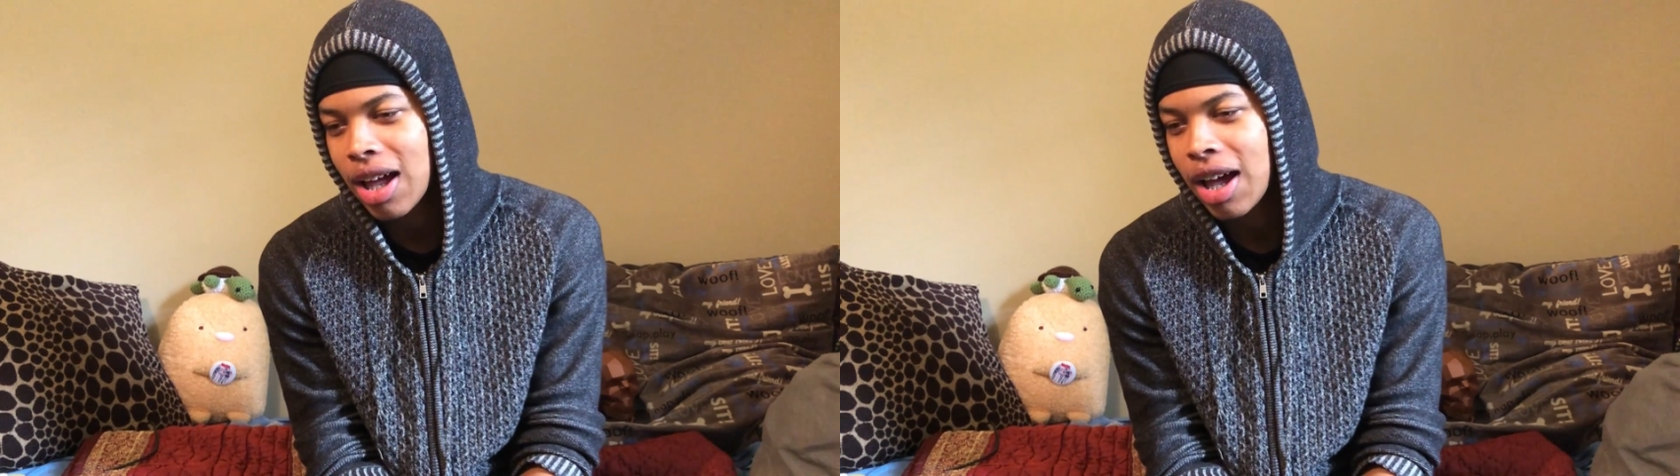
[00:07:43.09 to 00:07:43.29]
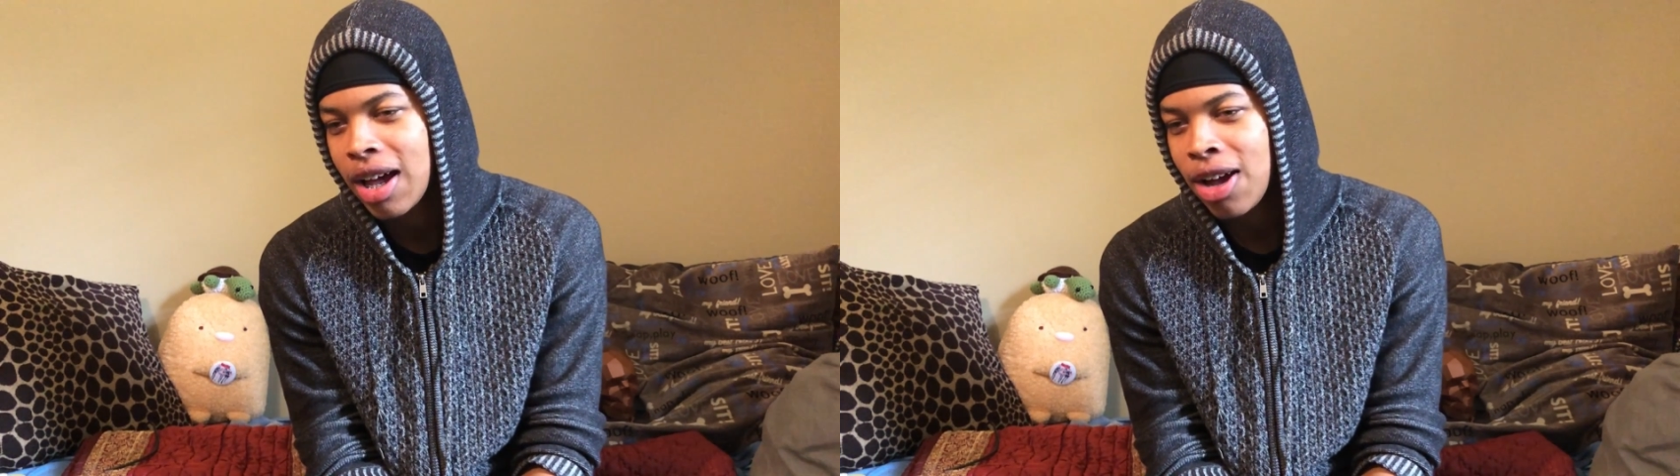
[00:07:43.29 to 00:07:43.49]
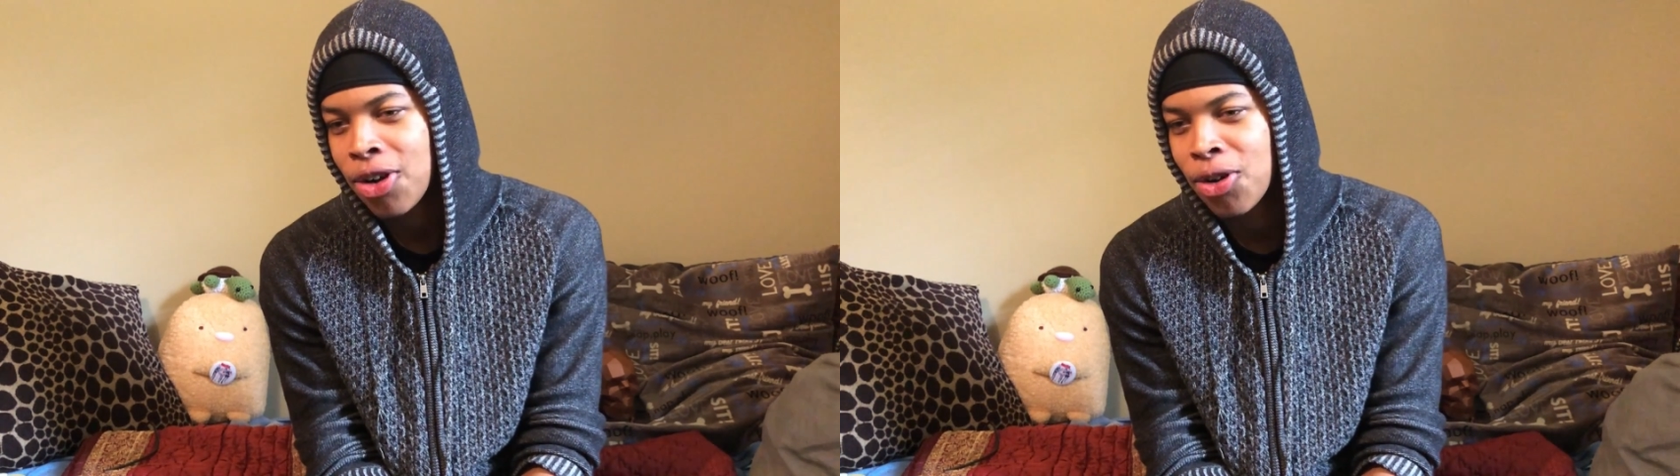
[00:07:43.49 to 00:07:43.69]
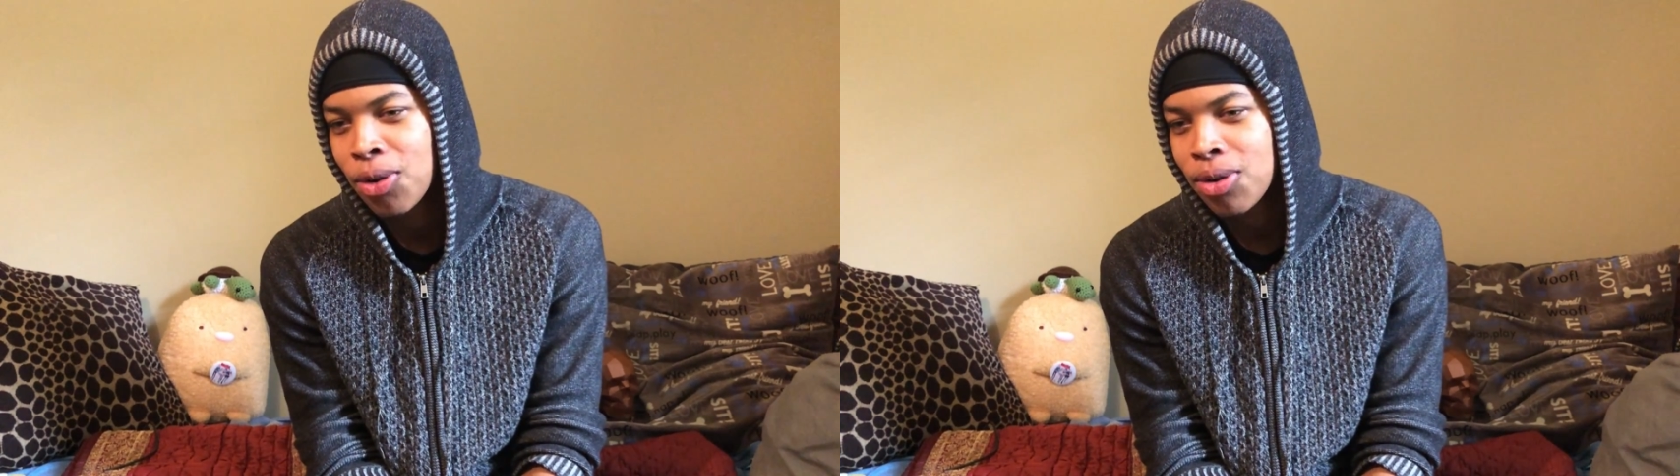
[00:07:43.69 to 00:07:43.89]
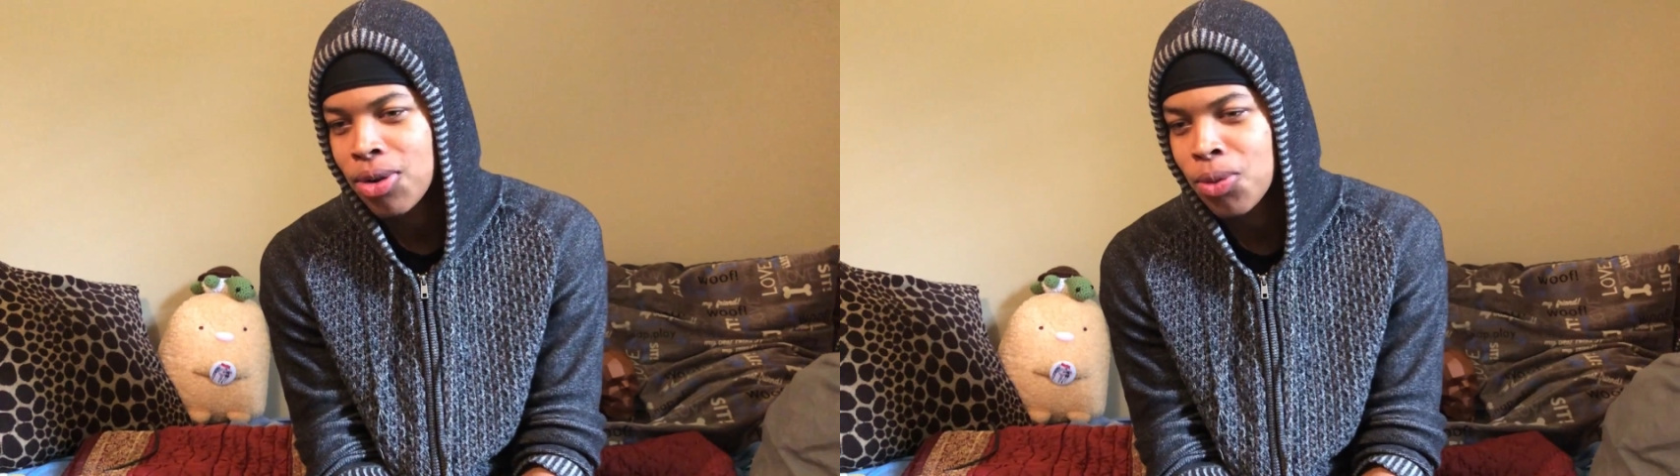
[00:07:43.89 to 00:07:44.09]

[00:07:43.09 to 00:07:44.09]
how